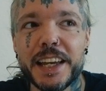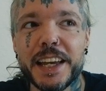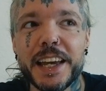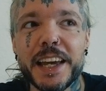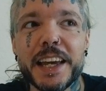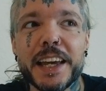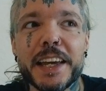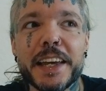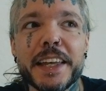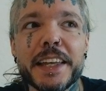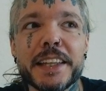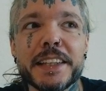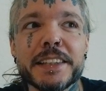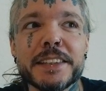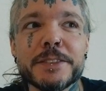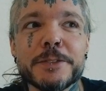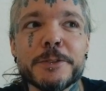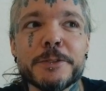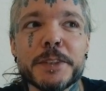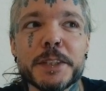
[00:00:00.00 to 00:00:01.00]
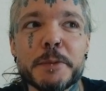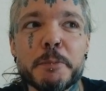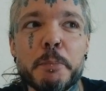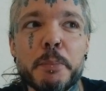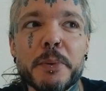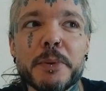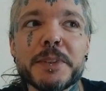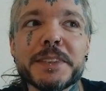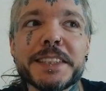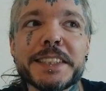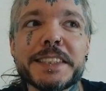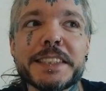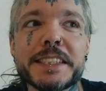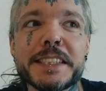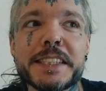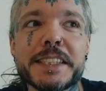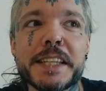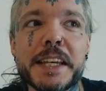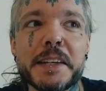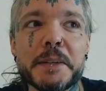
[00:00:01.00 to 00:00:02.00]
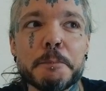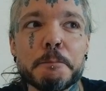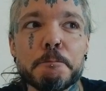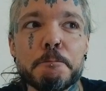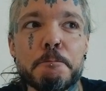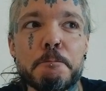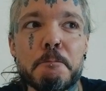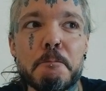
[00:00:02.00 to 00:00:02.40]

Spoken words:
And with porn, it's the same.